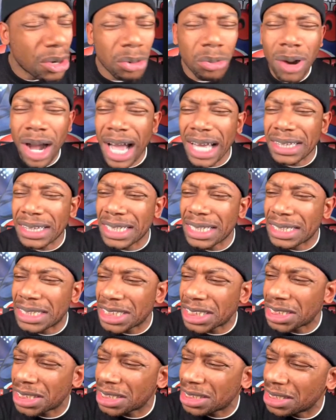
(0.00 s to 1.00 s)
why
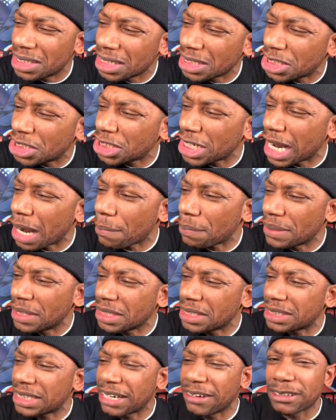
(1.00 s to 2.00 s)
did the
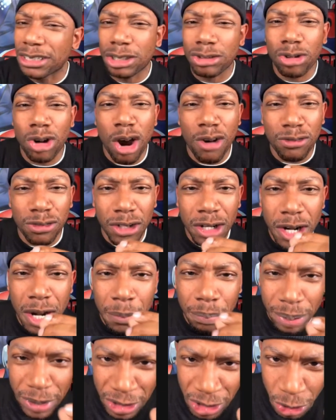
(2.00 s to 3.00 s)
champion Terence Crawford
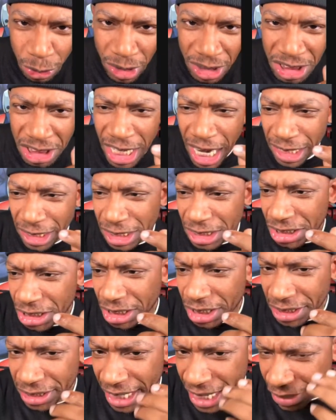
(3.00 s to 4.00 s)
pursue the challenger
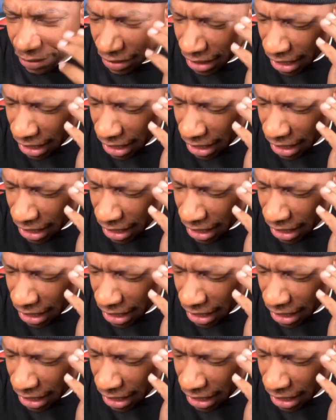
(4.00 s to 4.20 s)
and David